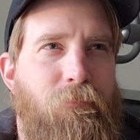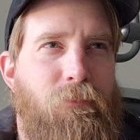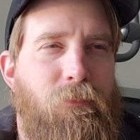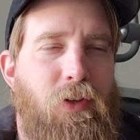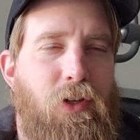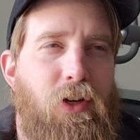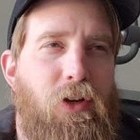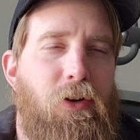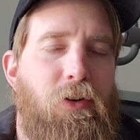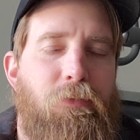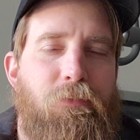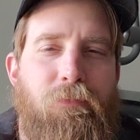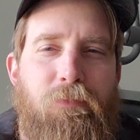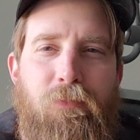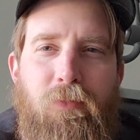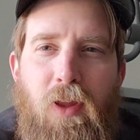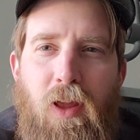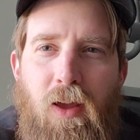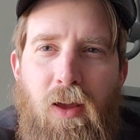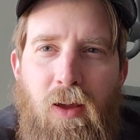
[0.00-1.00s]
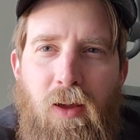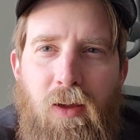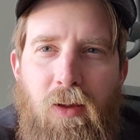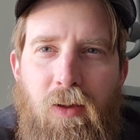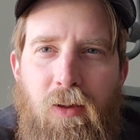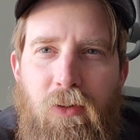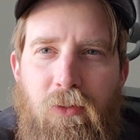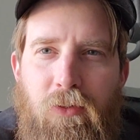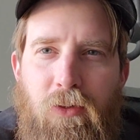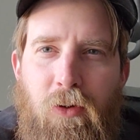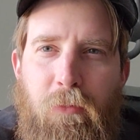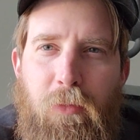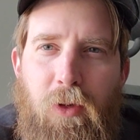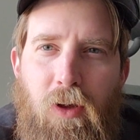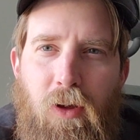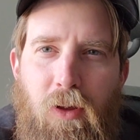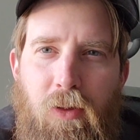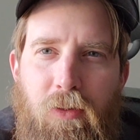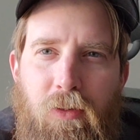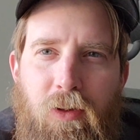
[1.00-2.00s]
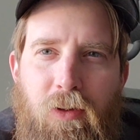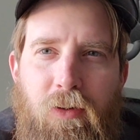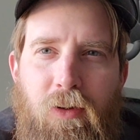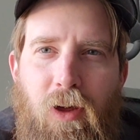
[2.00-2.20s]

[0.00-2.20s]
video is going to be on the